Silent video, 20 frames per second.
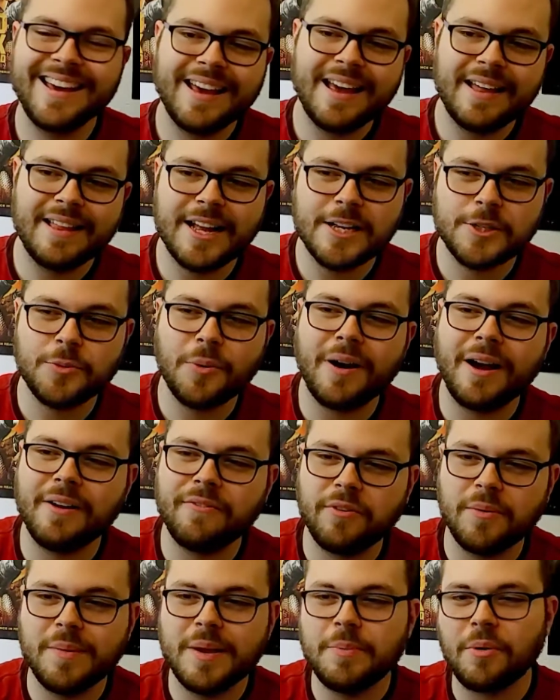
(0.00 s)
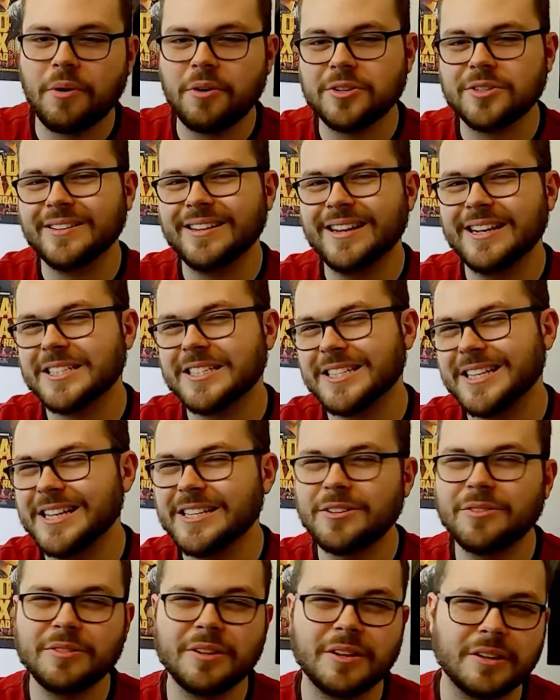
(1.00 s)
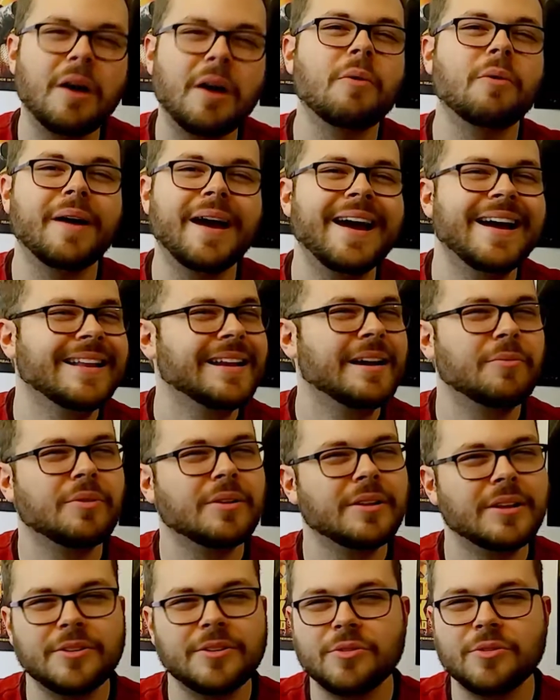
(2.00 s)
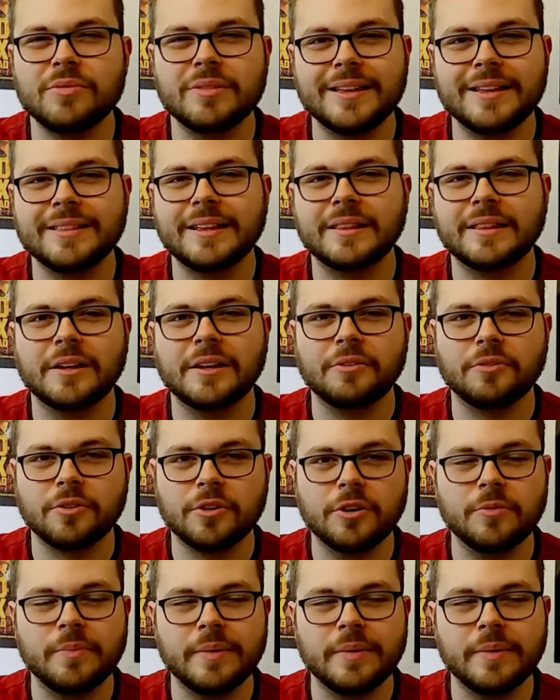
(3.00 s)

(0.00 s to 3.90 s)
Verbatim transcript: And that's why, for me personally, it's on the lower end. I really do think that there could have